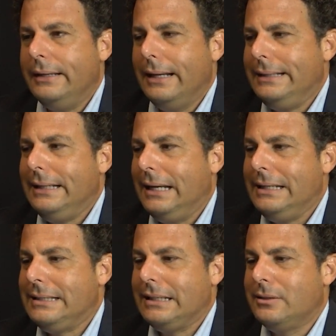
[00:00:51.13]

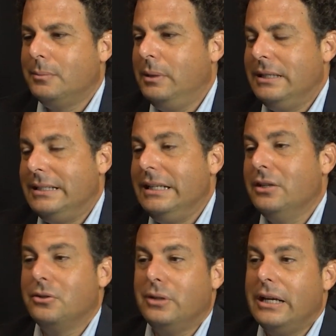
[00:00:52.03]
1996 PhD
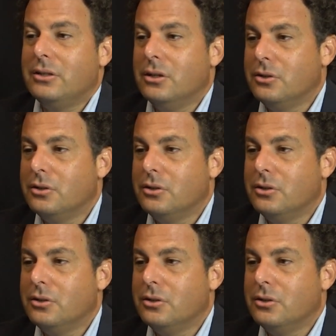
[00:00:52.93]
dissertation.